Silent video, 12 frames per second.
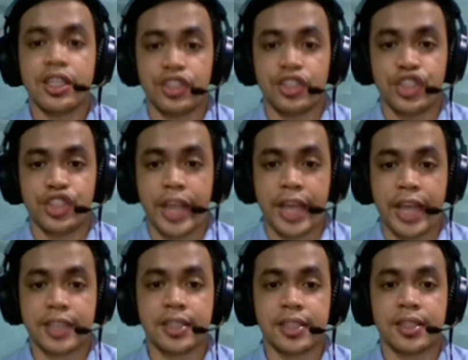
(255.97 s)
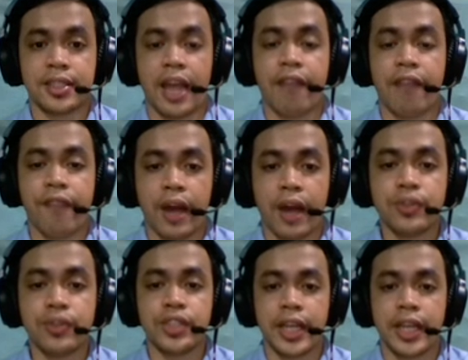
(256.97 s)
Jake's. I
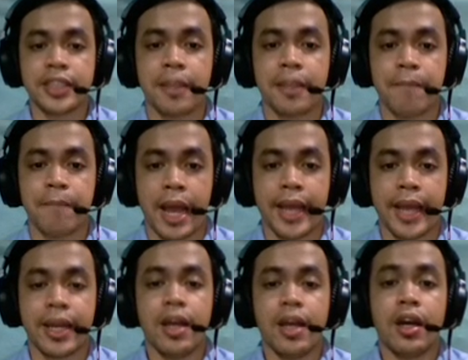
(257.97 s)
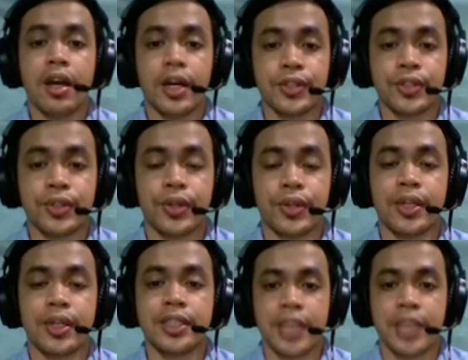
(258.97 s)
found Jake's bag under
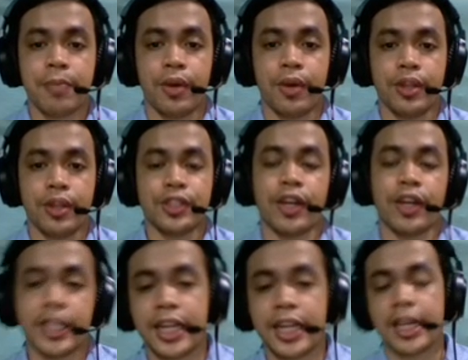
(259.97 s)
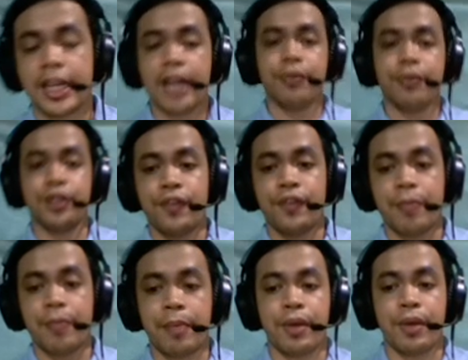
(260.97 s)
the table. So, ganyan ang gagawin nyo from
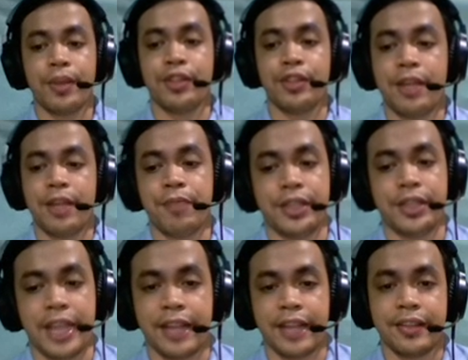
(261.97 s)
number 1 to number 10.